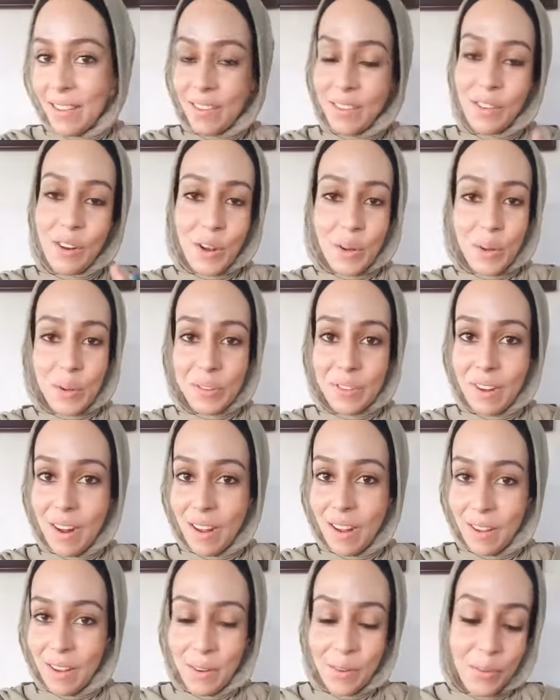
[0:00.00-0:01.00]
no, it's
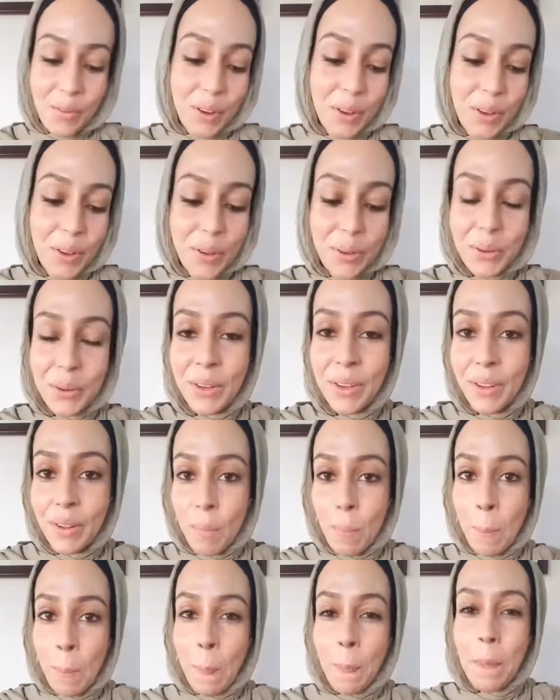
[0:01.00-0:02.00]
not good for you.
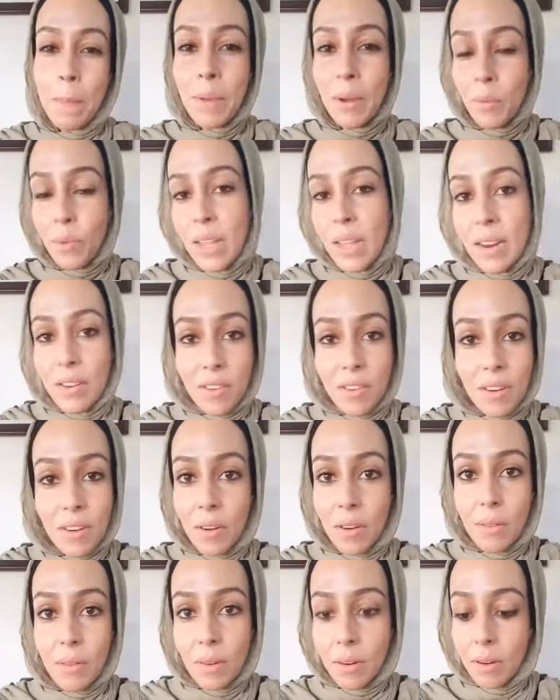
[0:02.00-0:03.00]
But we actually
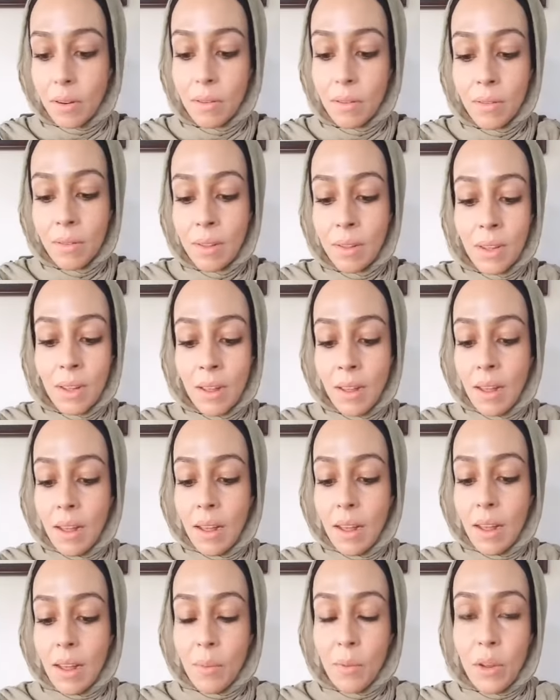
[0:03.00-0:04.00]
don't know.
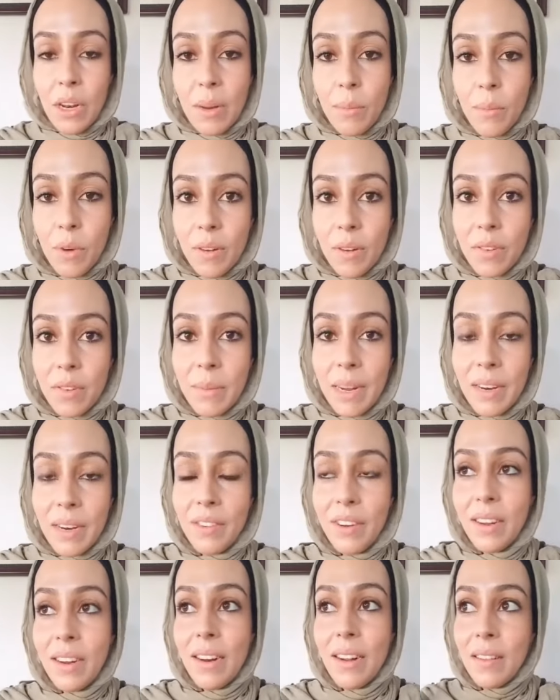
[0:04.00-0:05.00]
We need more
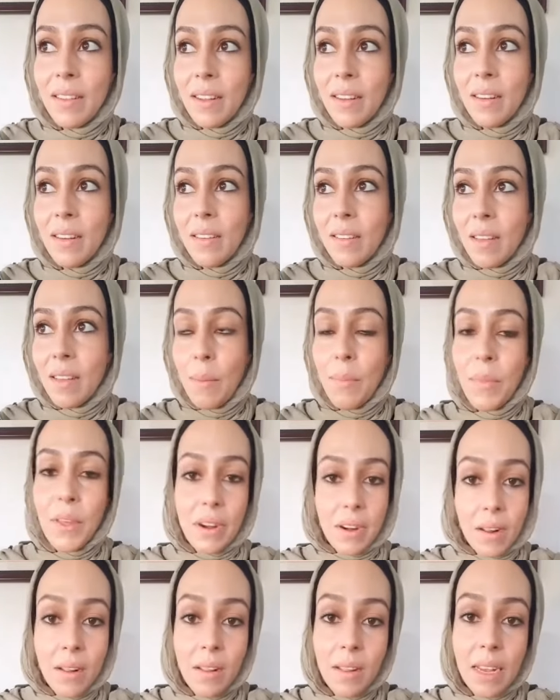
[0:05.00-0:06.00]
information. And then some that
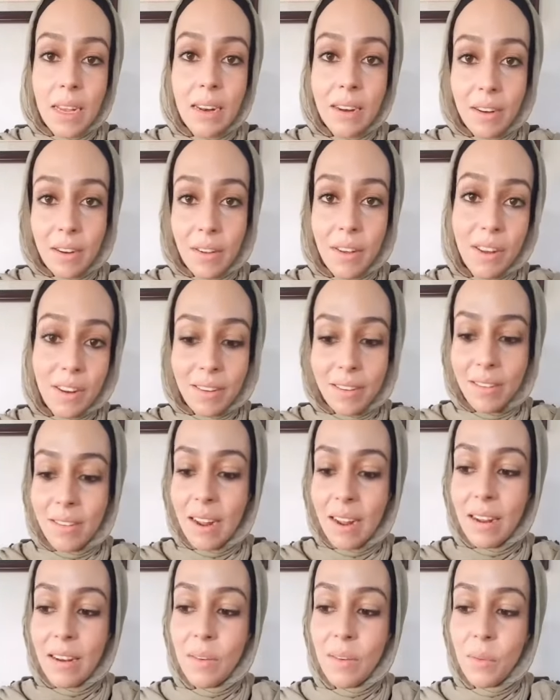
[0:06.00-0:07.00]
are clean and good.
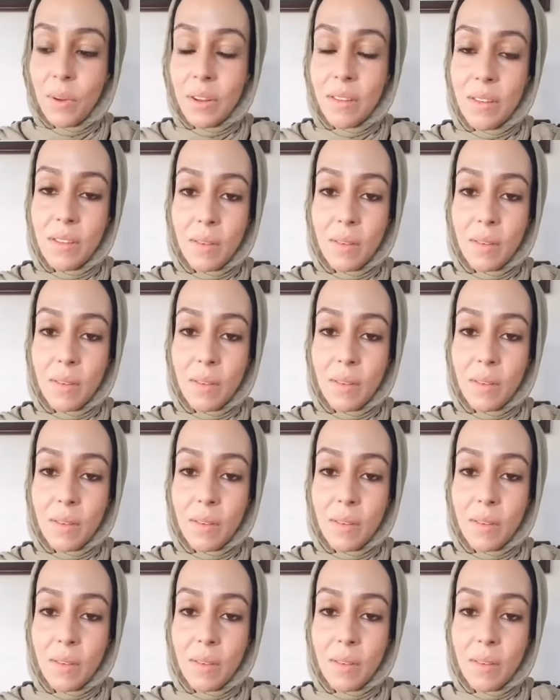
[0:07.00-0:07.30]
And what's